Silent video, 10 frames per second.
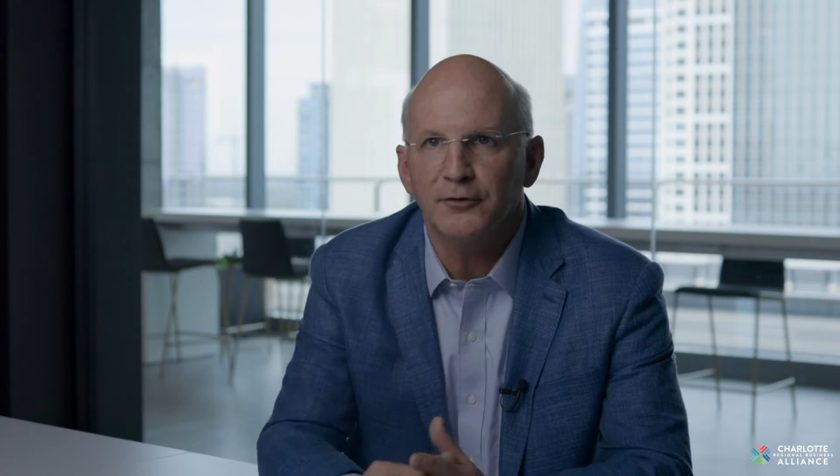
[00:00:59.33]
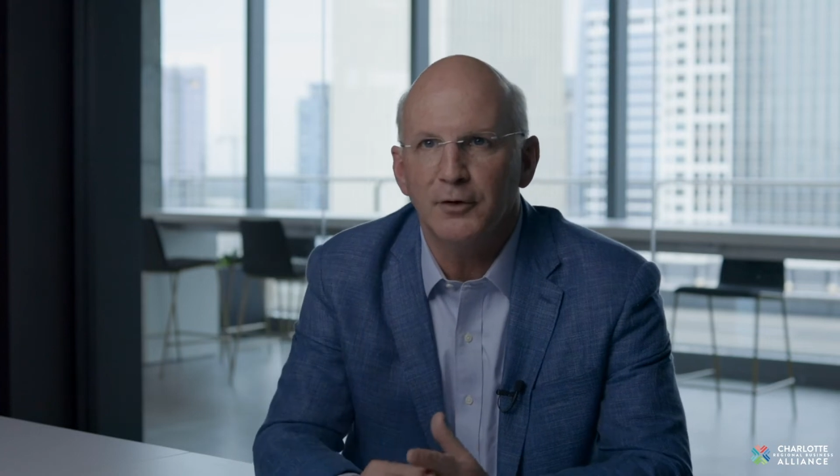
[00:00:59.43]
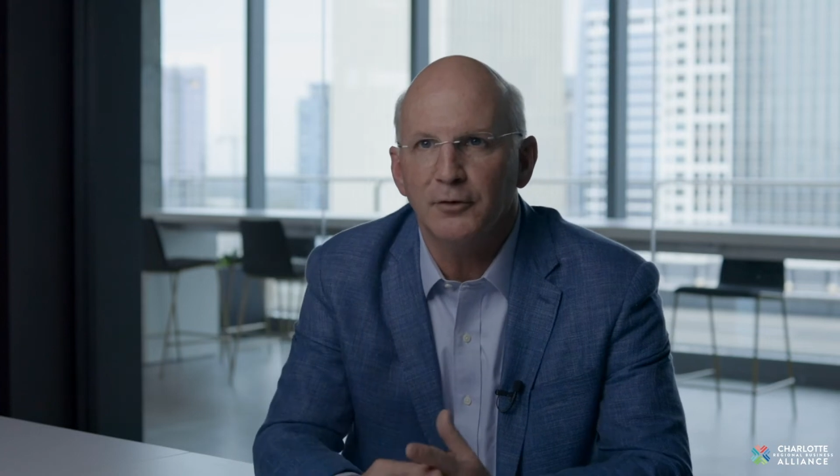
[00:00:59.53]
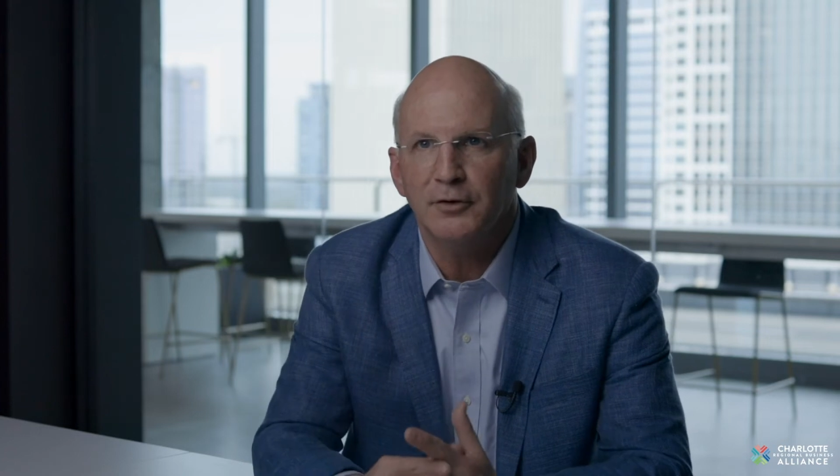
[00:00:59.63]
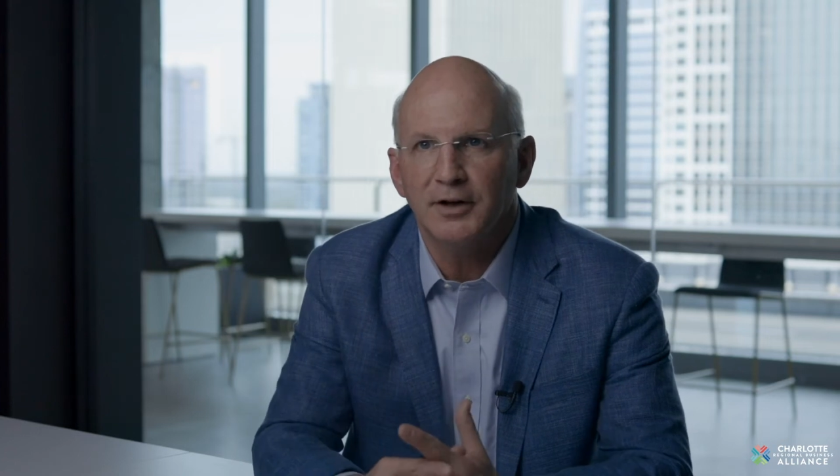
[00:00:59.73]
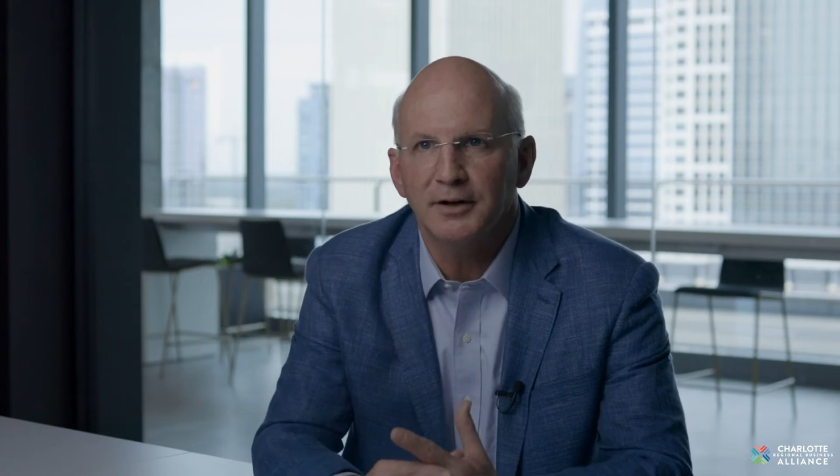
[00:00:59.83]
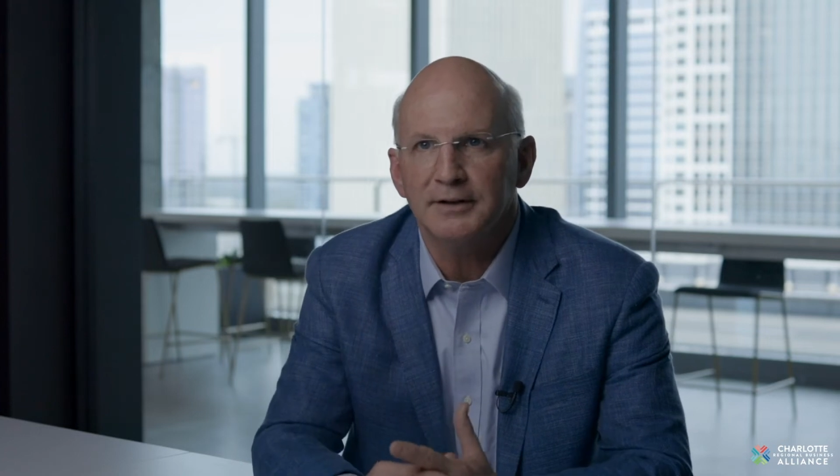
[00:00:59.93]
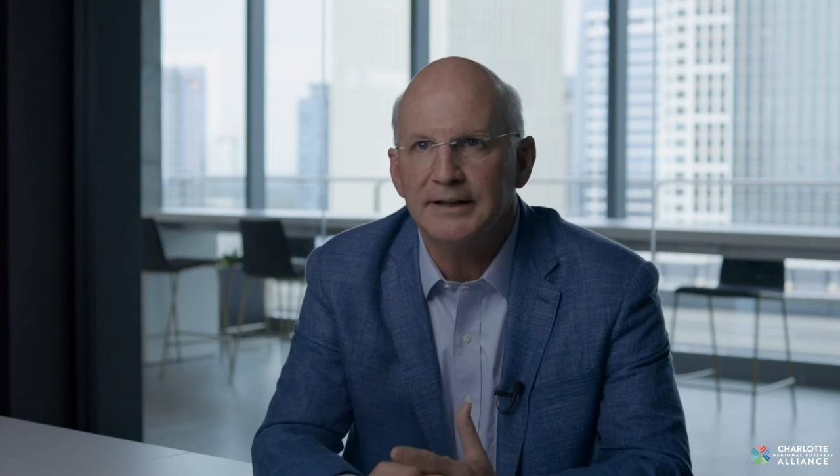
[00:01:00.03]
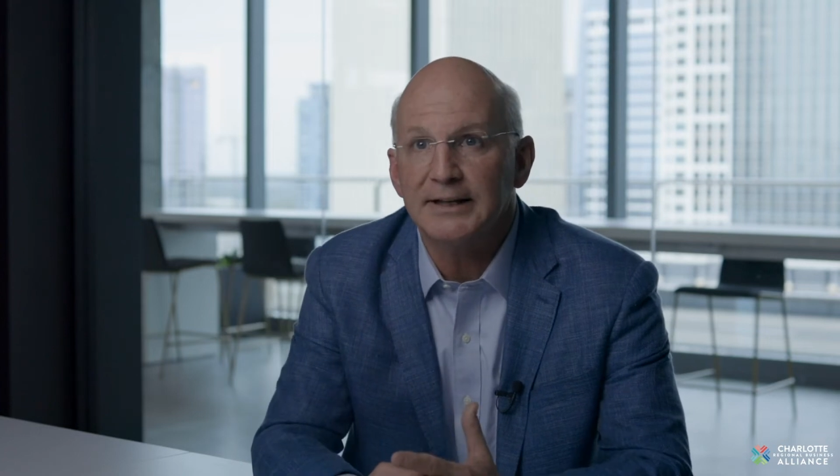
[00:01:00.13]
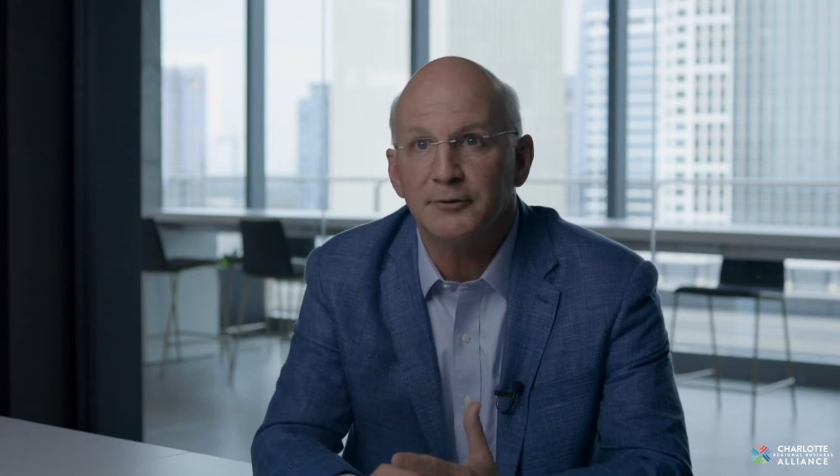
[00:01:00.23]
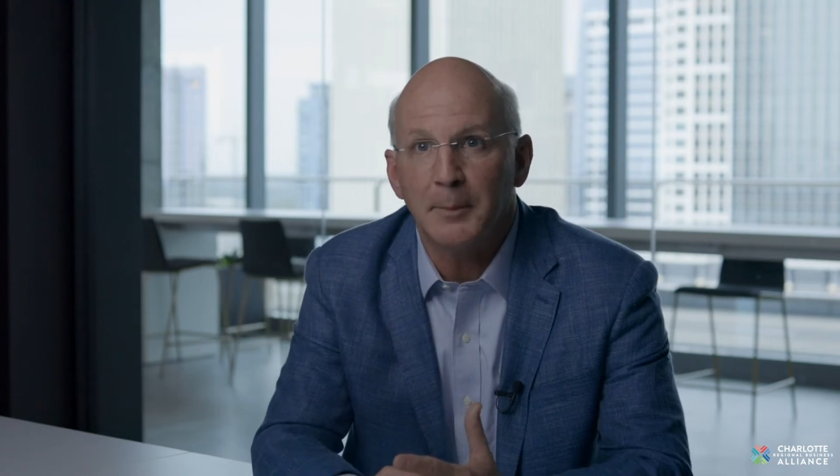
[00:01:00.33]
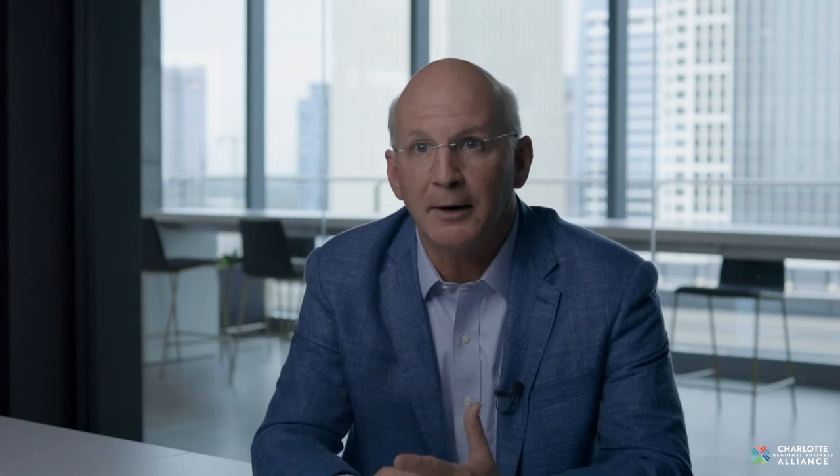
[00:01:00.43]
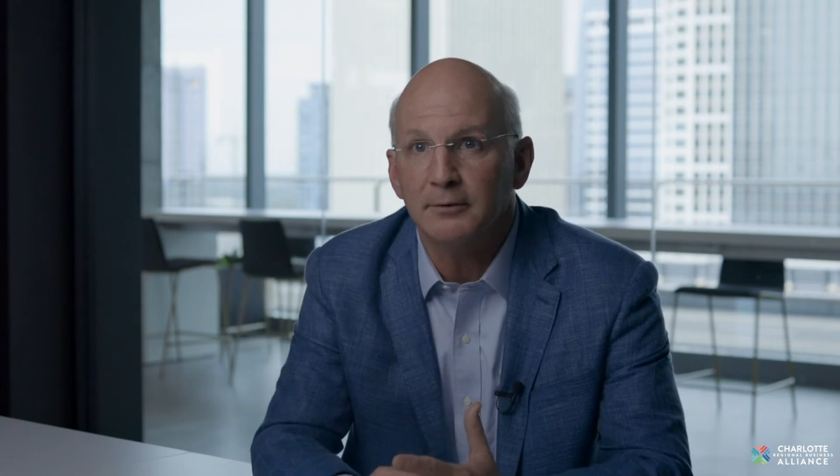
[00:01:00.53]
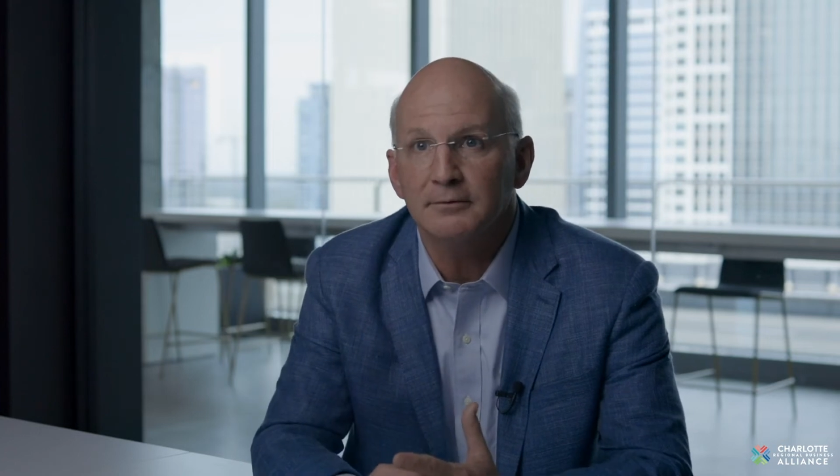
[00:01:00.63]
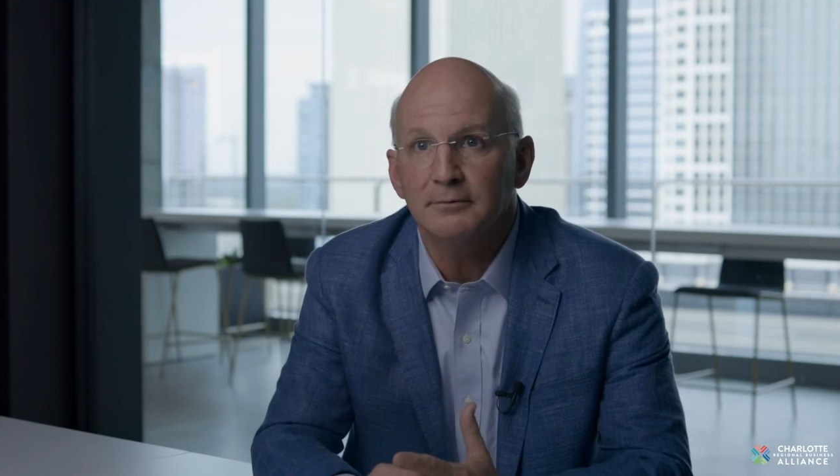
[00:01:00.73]
view to Kings
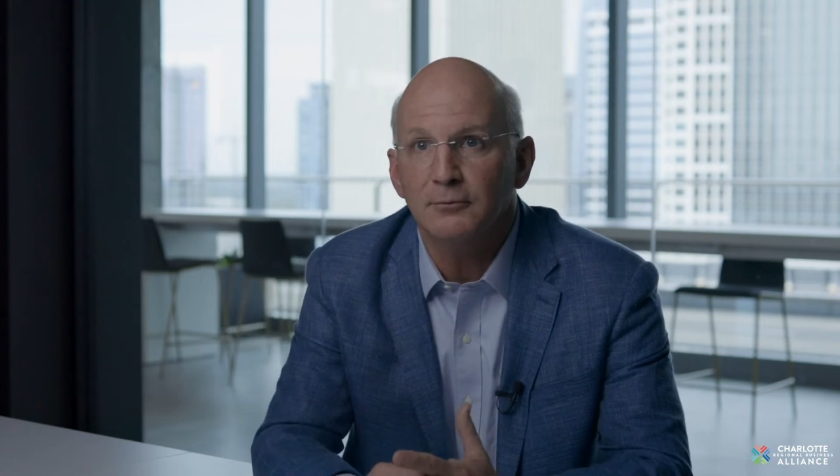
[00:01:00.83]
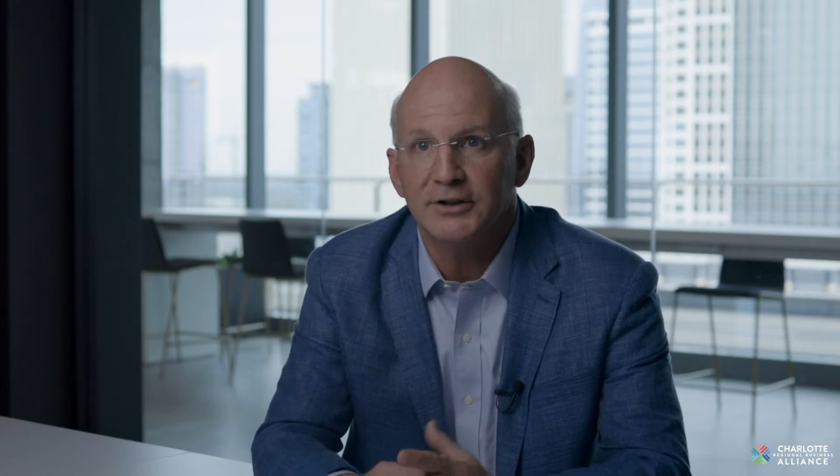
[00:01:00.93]
Mountain